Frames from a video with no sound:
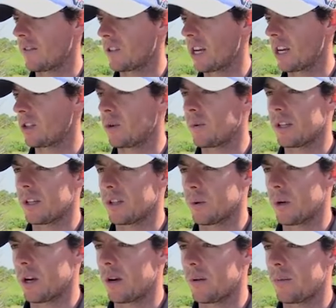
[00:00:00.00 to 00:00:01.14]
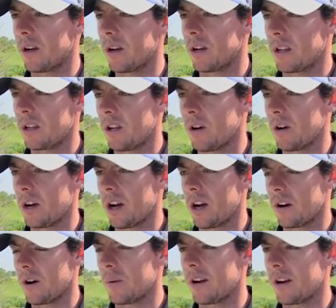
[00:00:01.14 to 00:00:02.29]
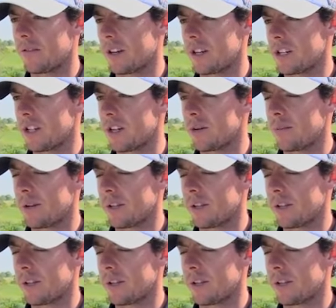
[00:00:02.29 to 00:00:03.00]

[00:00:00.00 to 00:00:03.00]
chance to win this week, it would be a great way to finish the European